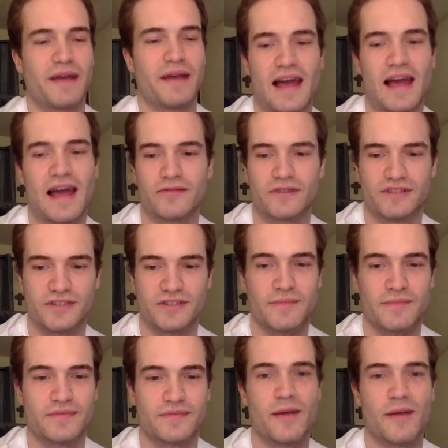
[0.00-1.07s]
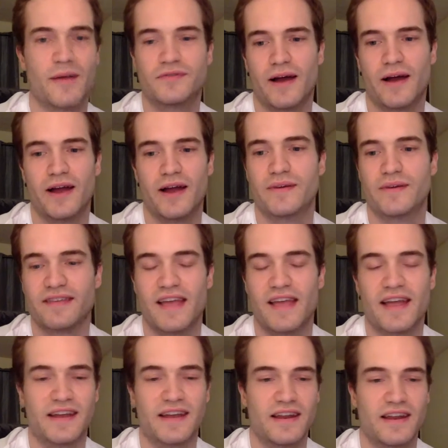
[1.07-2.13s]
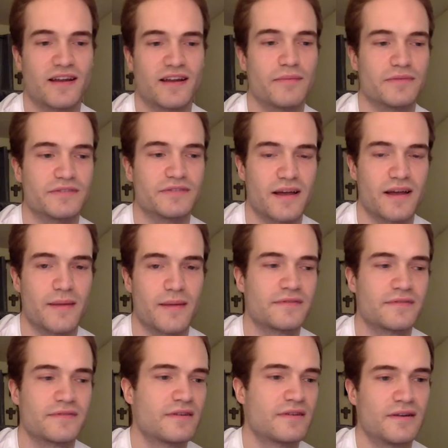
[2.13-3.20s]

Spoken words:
big calorie jumps up, so I always take it in a couple steps.